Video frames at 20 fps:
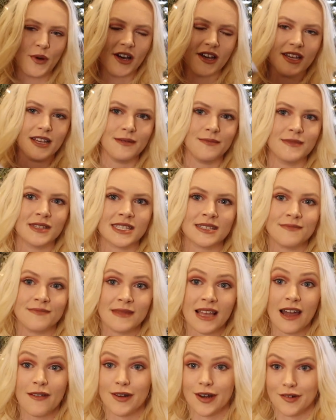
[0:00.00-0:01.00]
Williams.
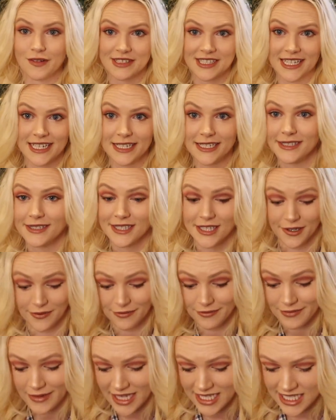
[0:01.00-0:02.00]
Never seen it, so
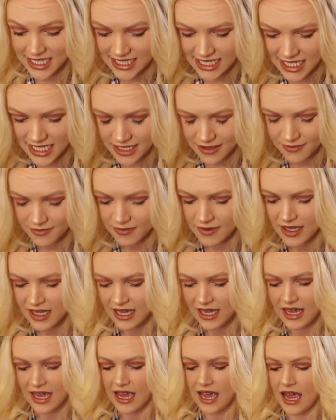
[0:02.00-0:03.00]
that's exciting.
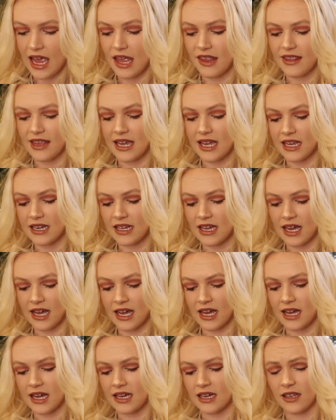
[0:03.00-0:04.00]
And then
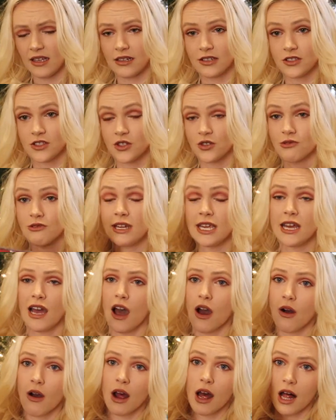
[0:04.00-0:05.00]
uh, a trio
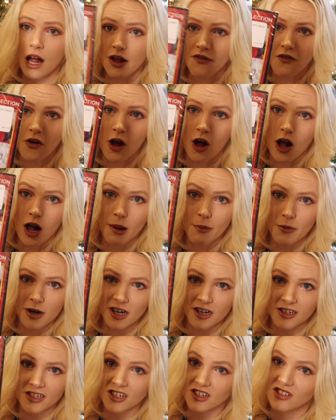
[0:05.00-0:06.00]
of
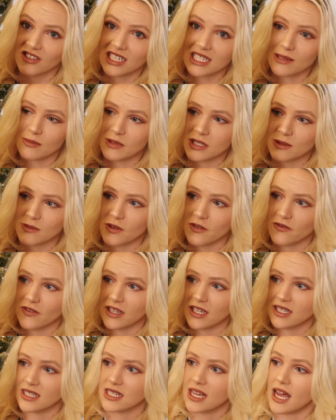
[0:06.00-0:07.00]
Hallmark Christmas
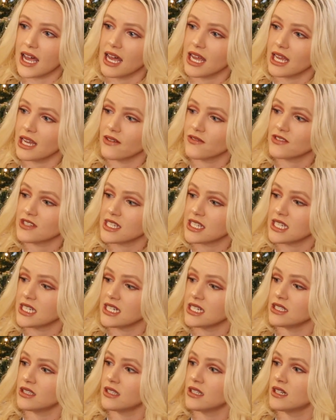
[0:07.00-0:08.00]
movies. I have
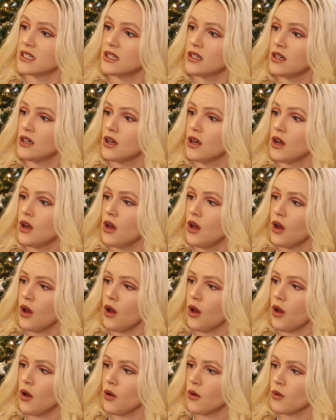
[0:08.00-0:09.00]
seen
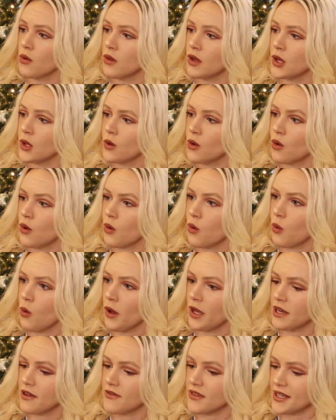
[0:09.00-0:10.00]
only
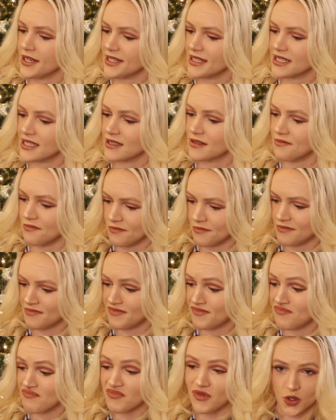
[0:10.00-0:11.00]
one of these.
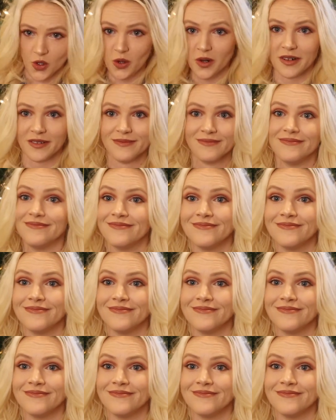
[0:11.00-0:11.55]
Cool.